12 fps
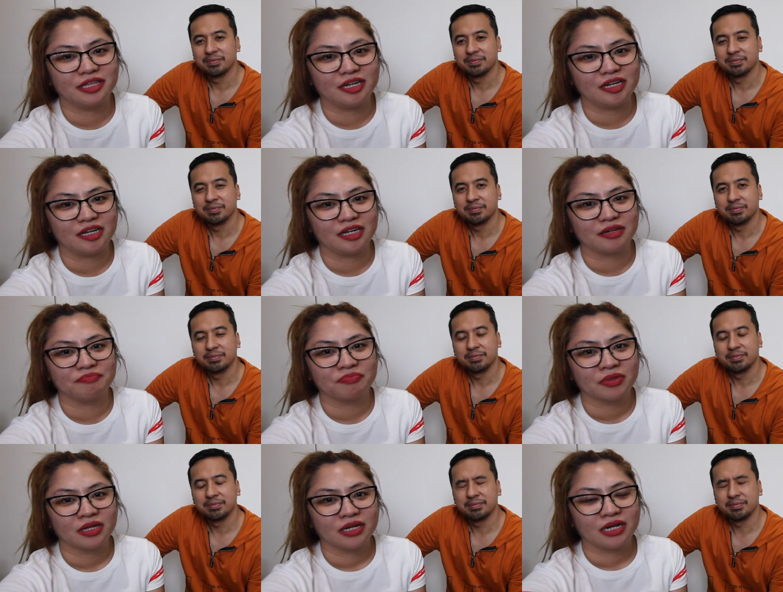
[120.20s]
Speaker 1: the.
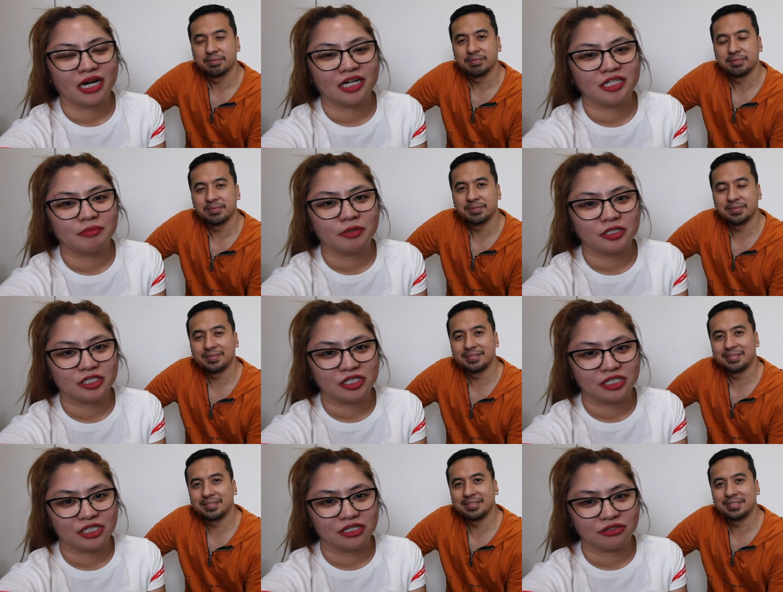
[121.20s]
Uh, the
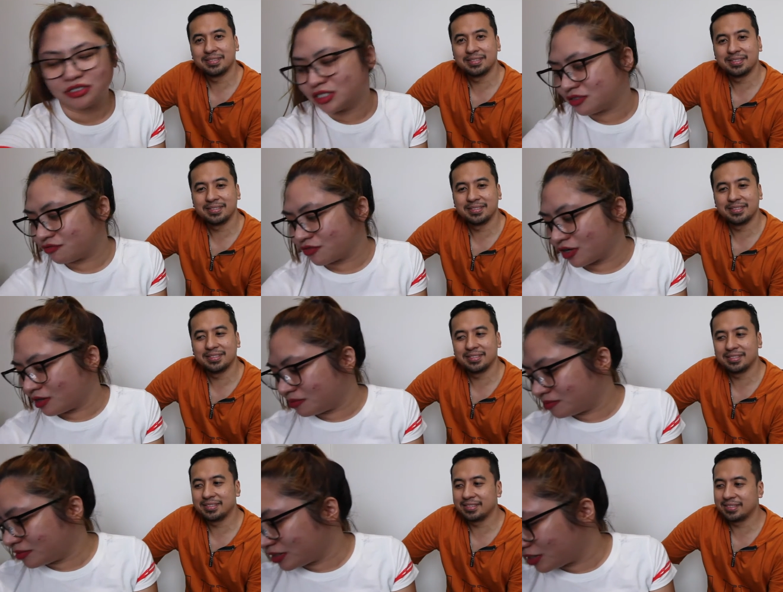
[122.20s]
boutonnieres from.
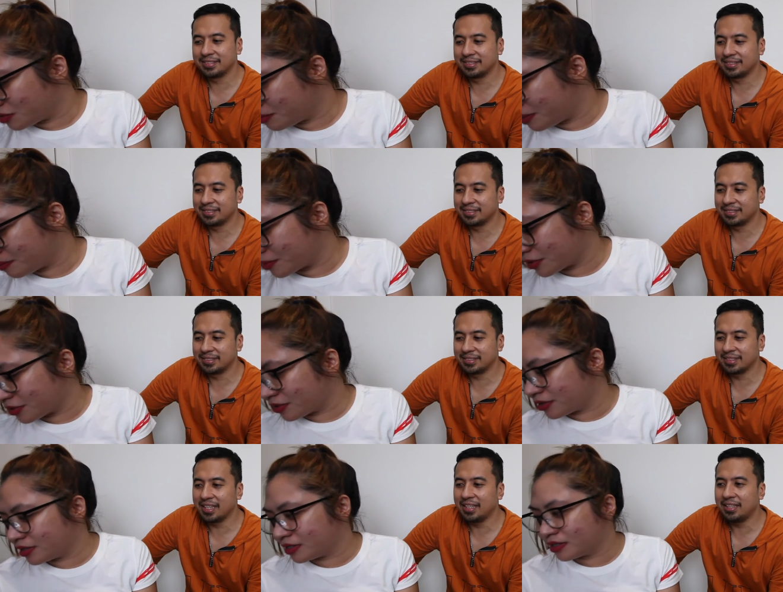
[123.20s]
You
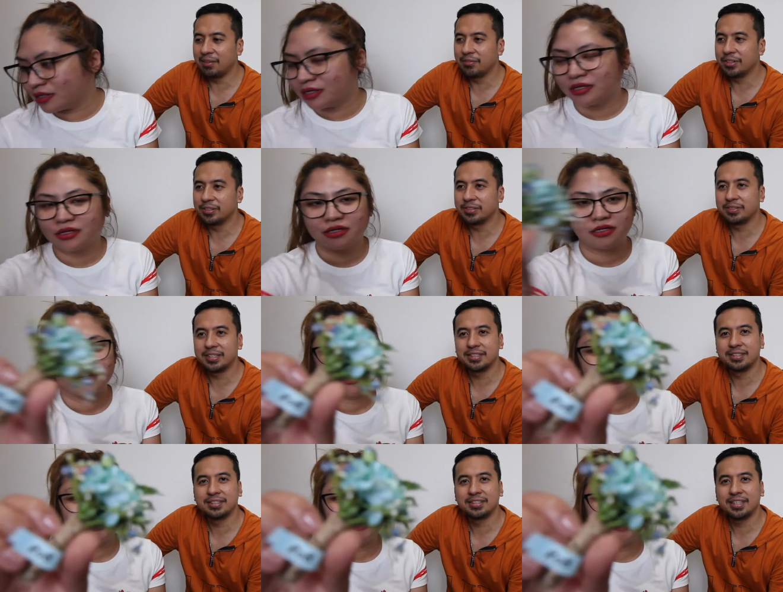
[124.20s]
remember?
Speaker 2: I love those
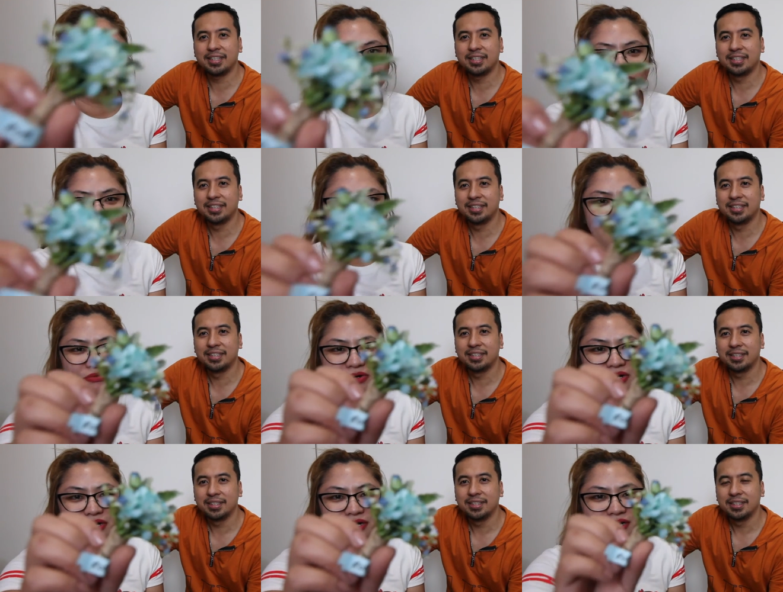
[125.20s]
ones.
Speaker 1: Remember this
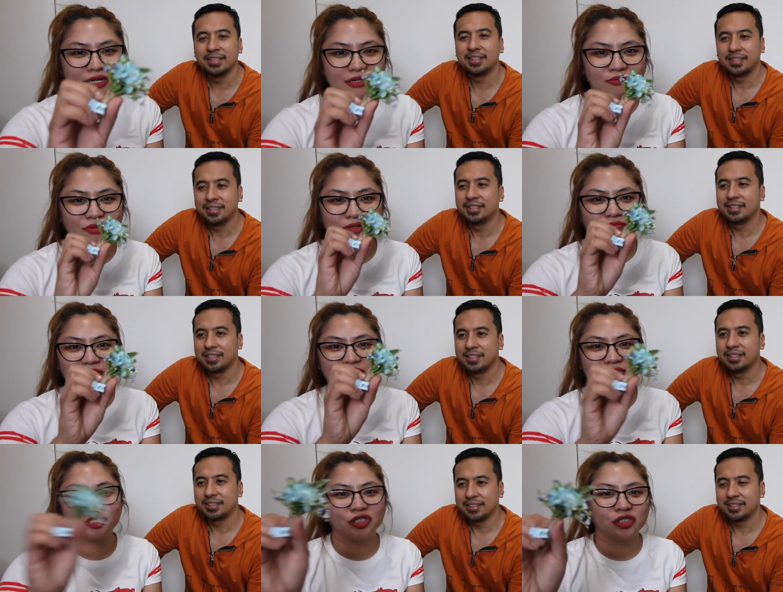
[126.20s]
one? We made
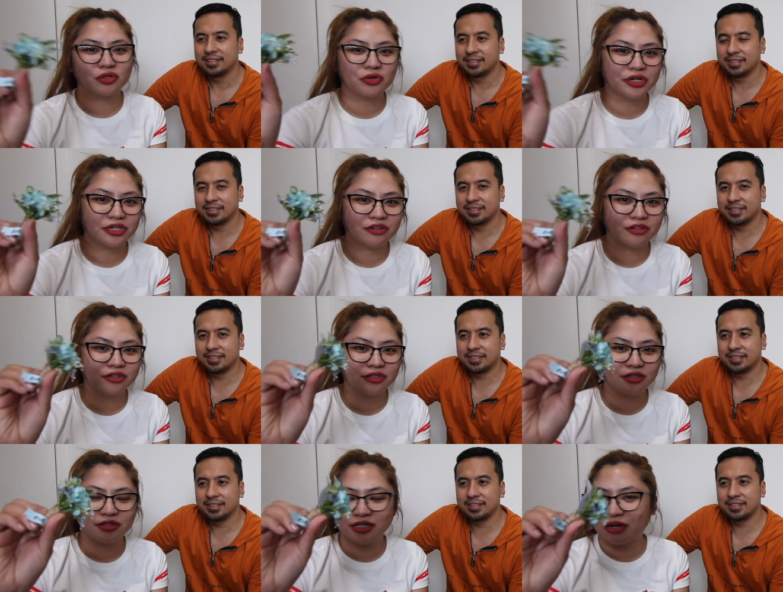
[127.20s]
a tutorial
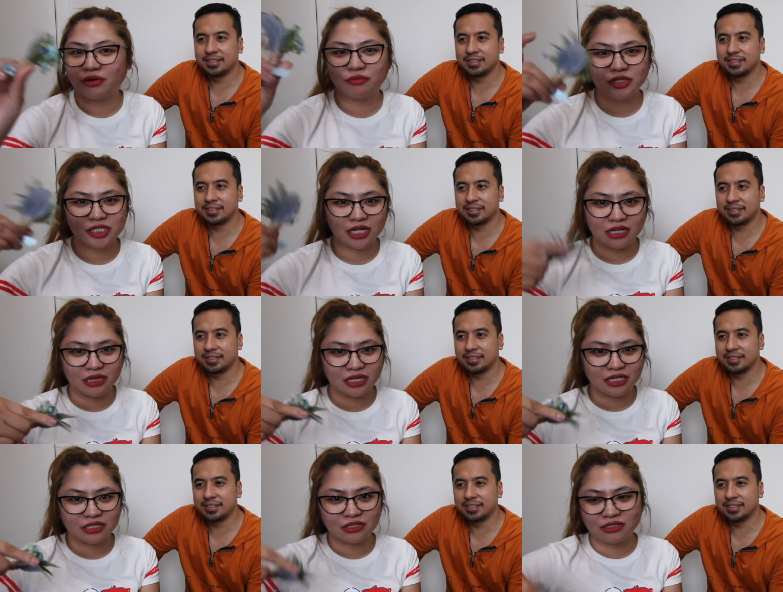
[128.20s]
on that one, which I'll
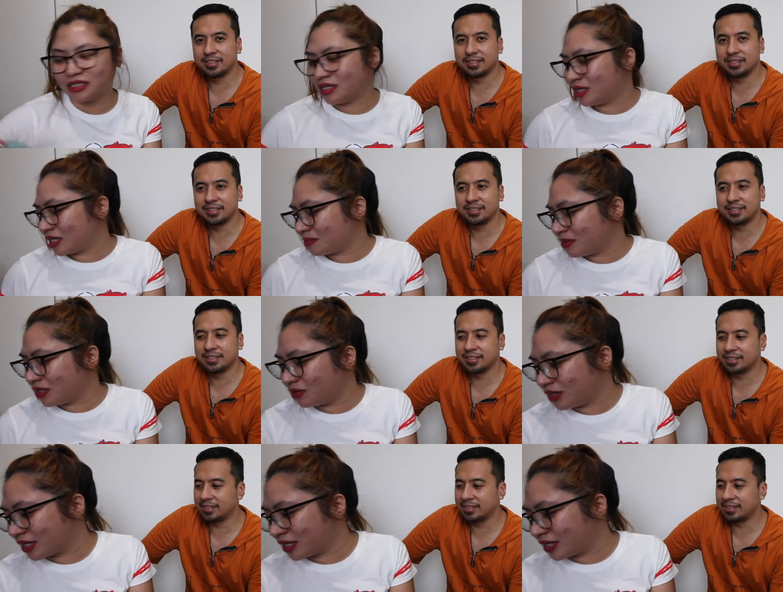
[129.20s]
link on the link below